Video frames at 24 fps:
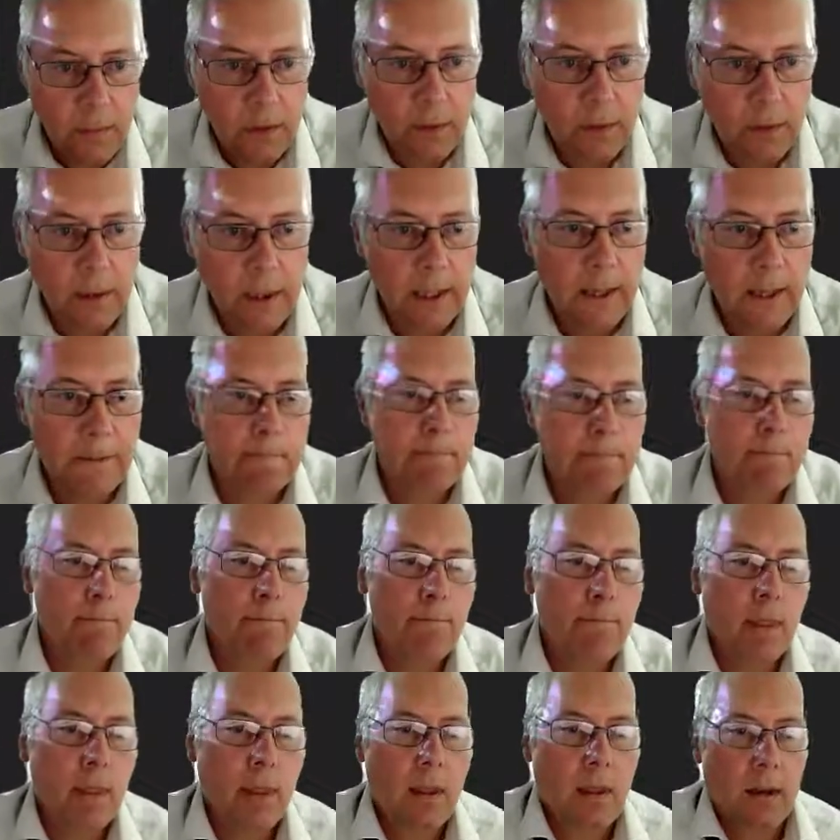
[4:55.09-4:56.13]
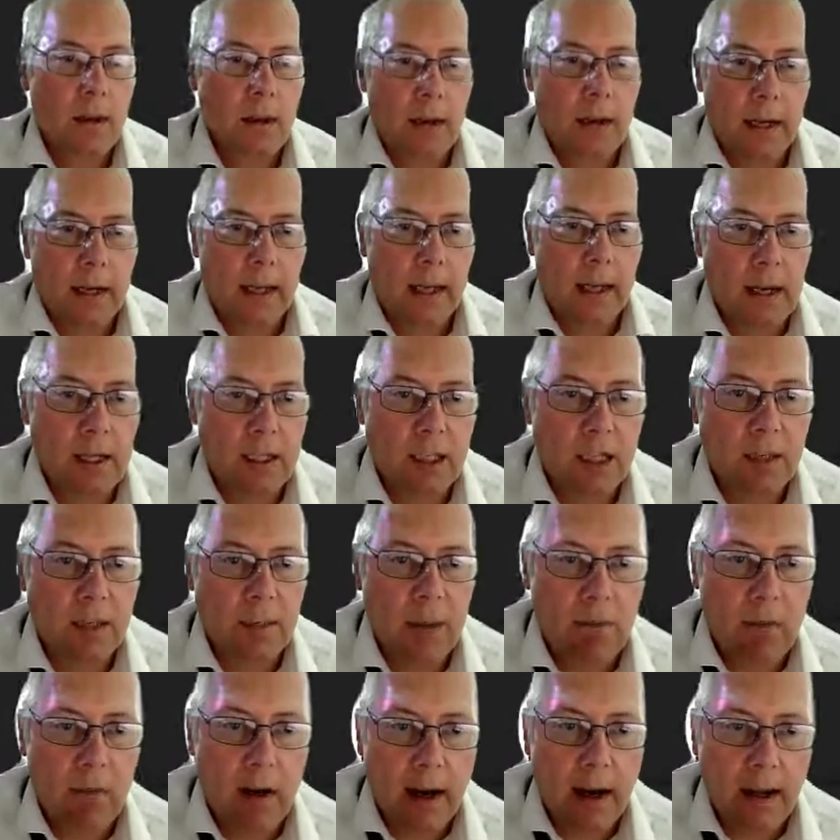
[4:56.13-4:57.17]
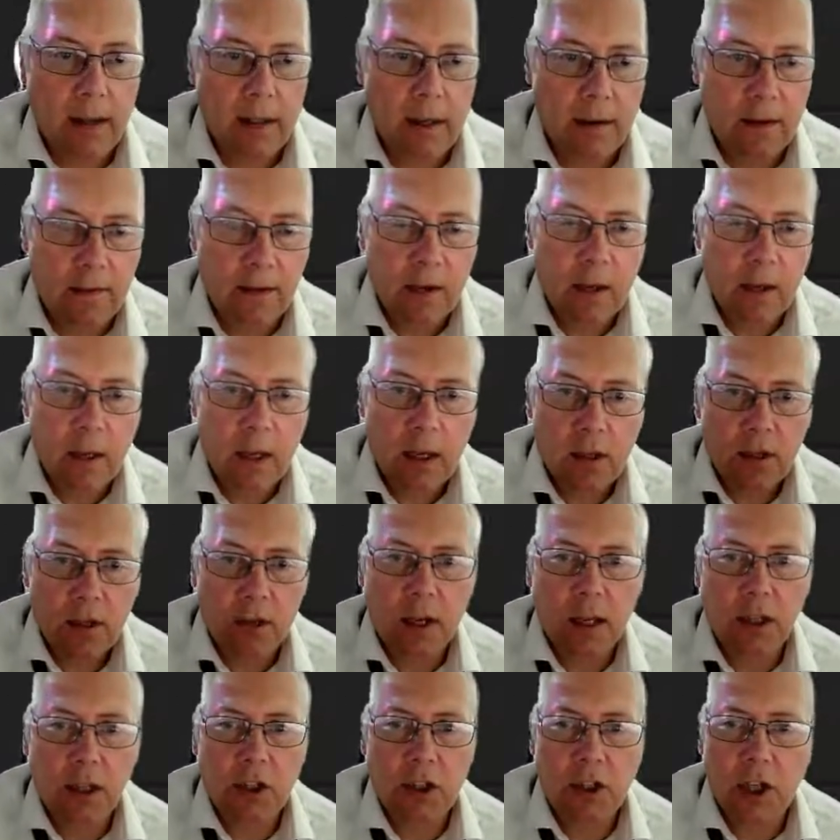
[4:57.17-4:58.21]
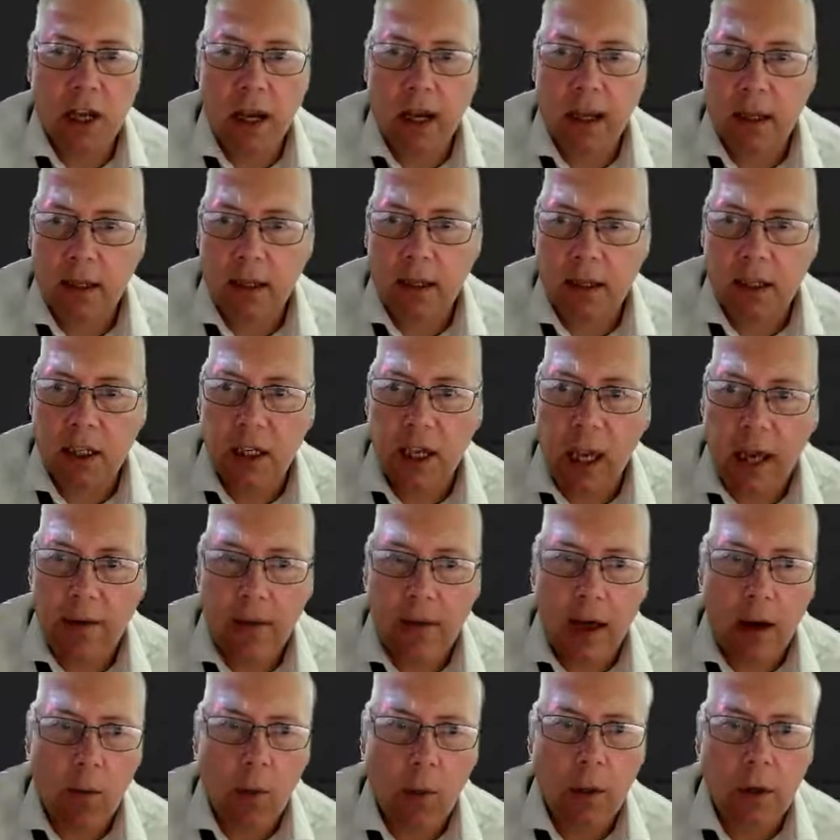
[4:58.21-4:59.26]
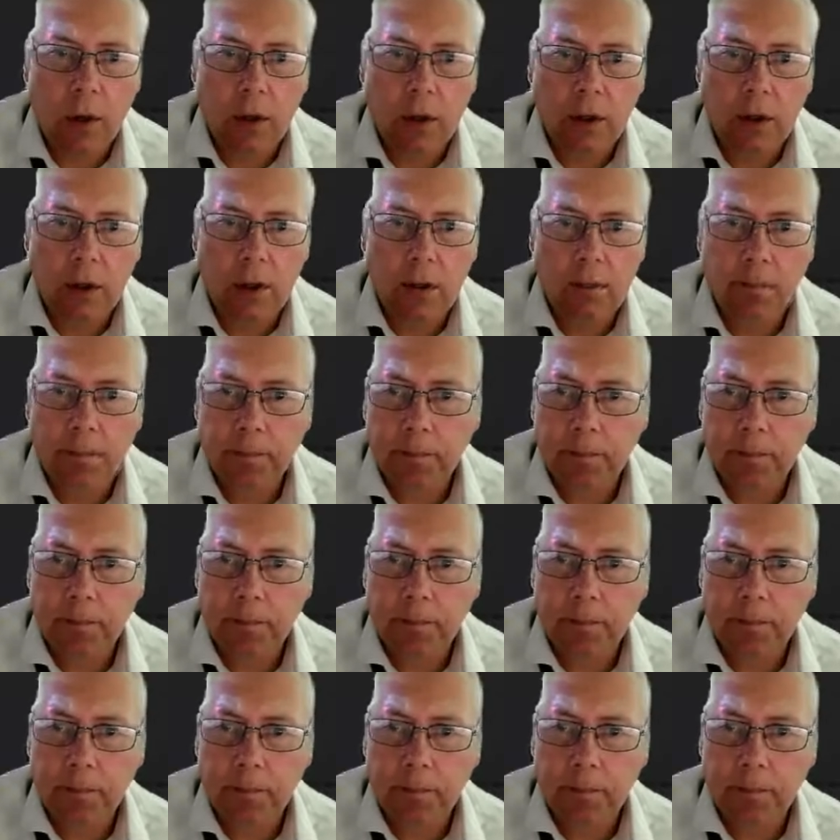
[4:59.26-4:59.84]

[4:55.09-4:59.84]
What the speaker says: Okay, and again it's going to be relative. So let's check and see if that works.